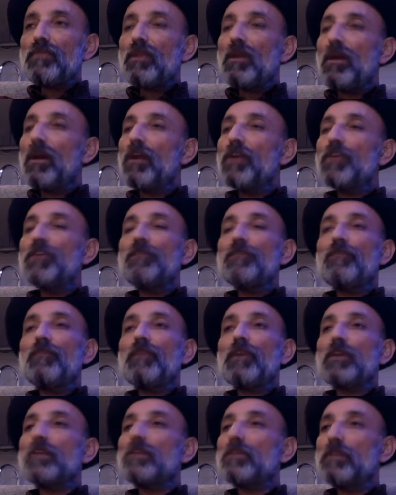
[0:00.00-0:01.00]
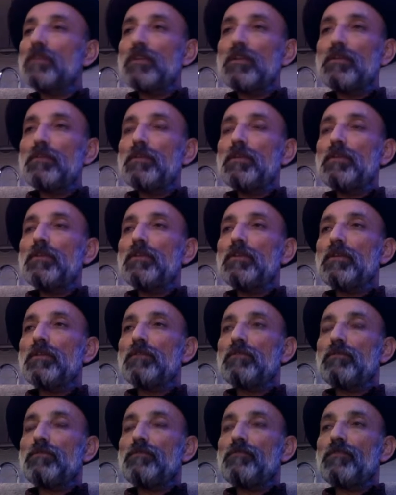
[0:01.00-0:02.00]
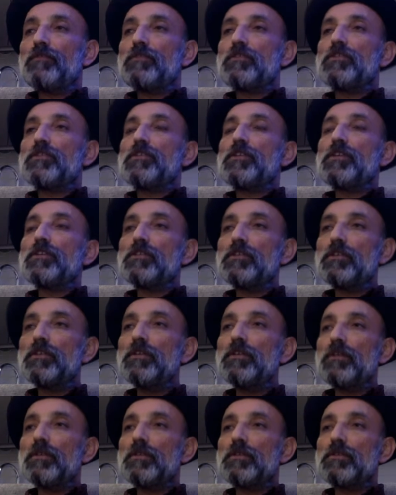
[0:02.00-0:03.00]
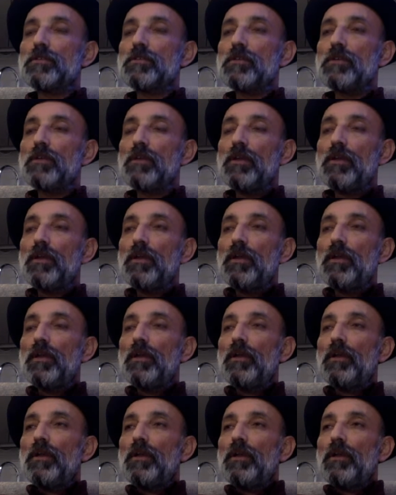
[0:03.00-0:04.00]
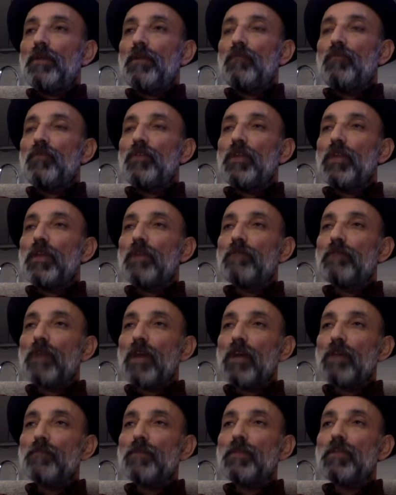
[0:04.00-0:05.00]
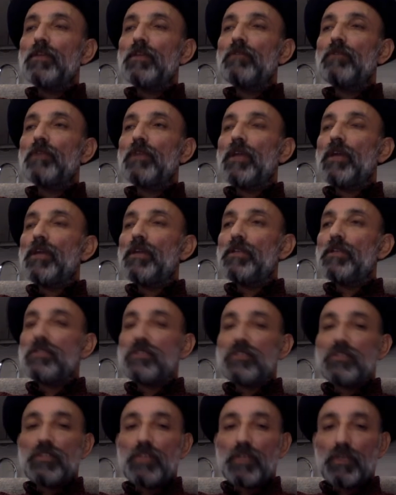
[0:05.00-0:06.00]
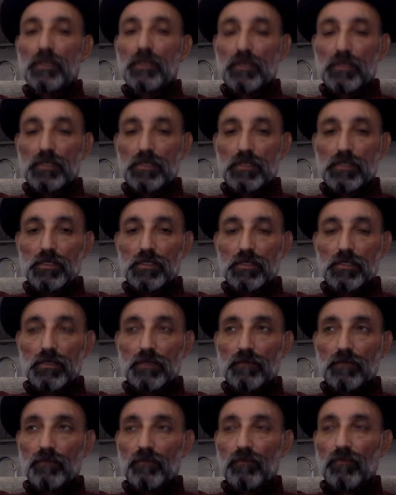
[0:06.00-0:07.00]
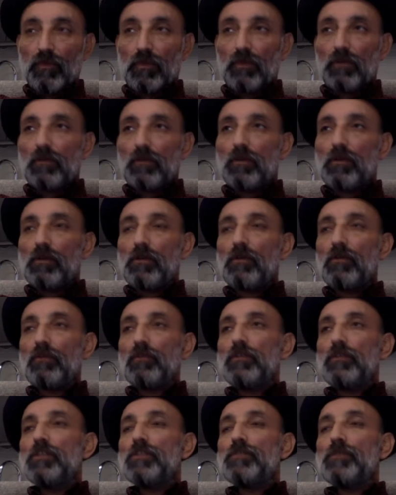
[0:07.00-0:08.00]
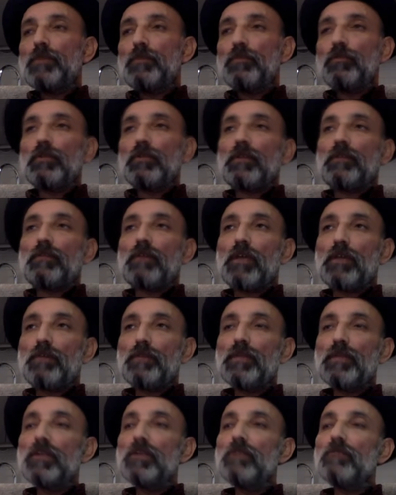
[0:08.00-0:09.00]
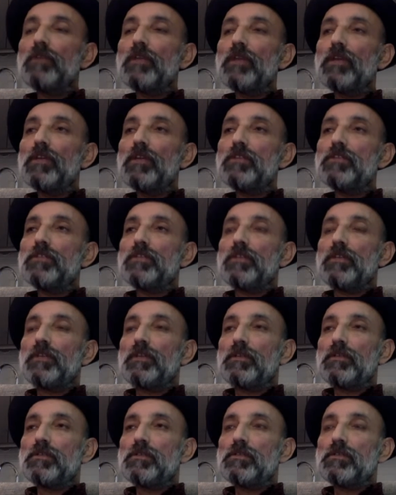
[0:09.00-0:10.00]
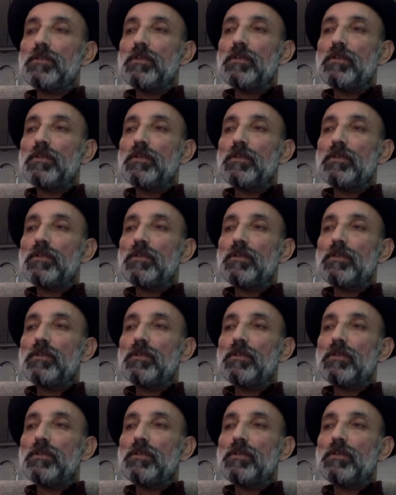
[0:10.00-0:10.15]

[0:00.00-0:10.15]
are you fucking kidding me that for 60 years we have not been given any status? These people have not been given any status